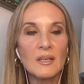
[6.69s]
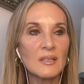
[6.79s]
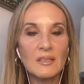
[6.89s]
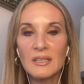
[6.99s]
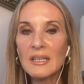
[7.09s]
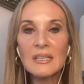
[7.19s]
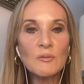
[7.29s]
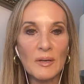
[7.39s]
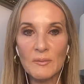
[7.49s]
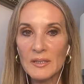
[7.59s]
in any
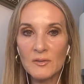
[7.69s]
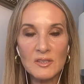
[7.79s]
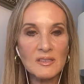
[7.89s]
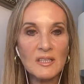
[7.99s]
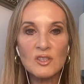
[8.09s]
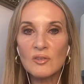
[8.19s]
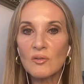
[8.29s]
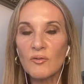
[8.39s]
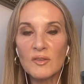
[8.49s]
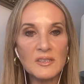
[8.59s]
way, whether it's sexual or
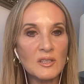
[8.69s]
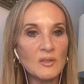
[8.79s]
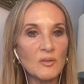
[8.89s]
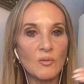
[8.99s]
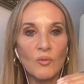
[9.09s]
physical,